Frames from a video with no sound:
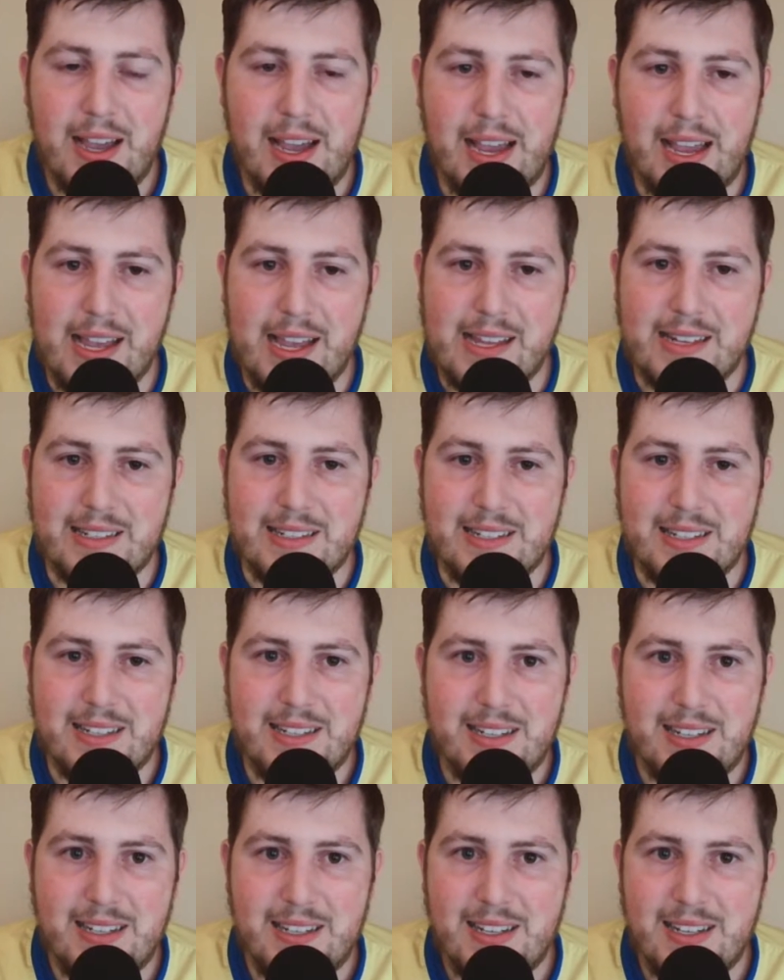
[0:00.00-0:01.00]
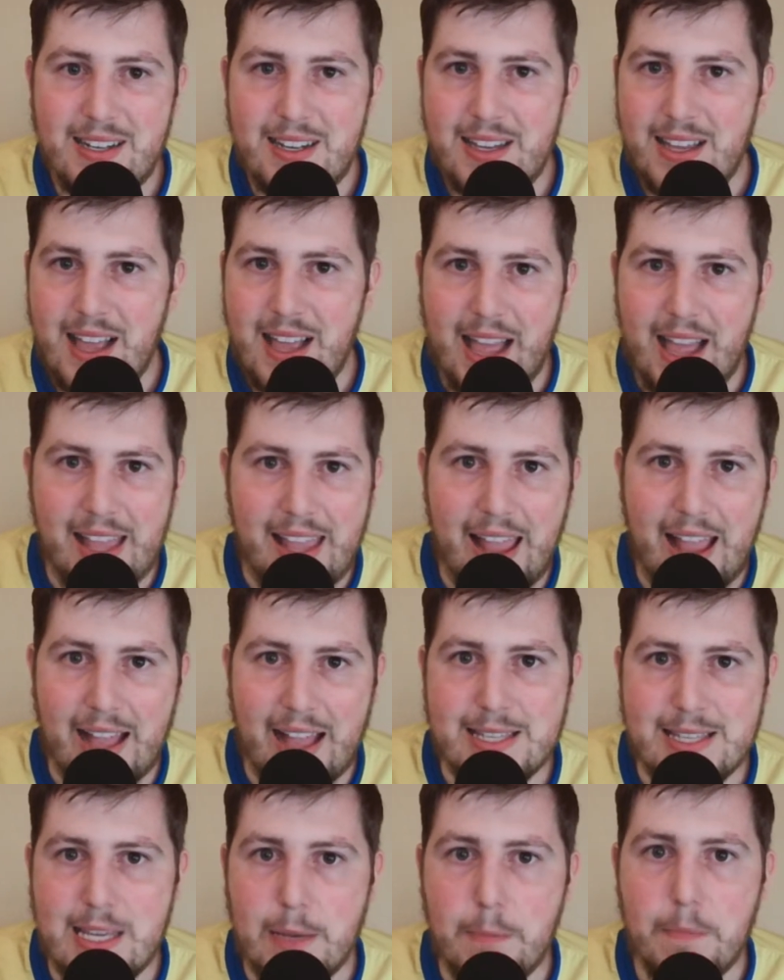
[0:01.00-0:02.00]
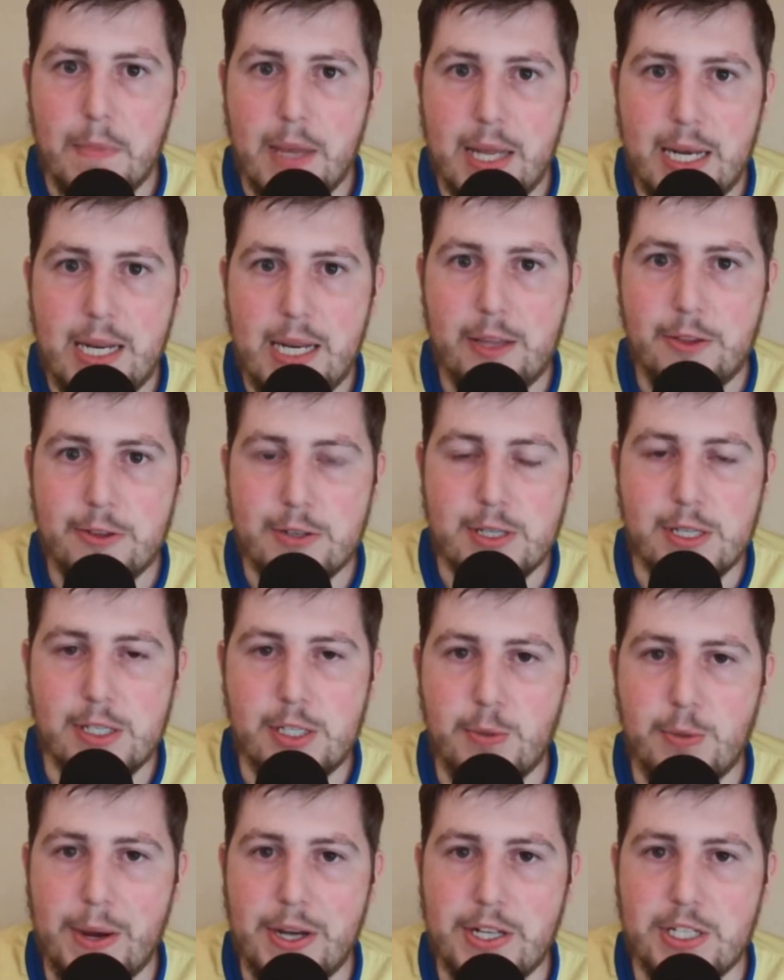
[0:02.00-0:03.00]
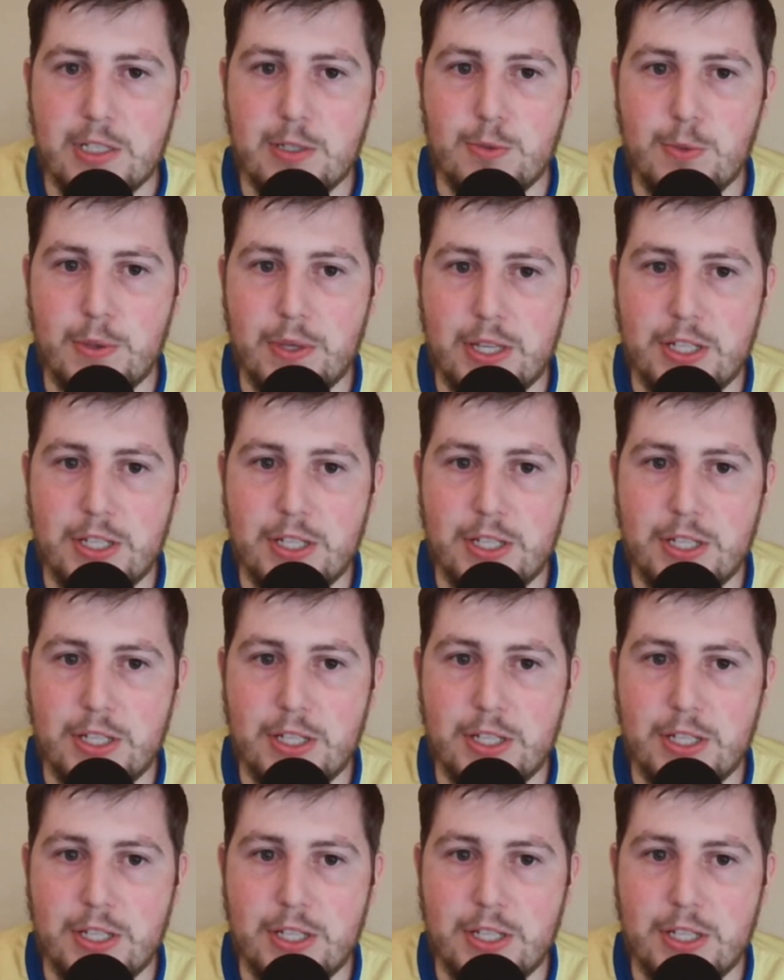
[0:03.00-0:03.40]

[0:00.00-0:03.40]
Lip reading: And I can't see many other situations where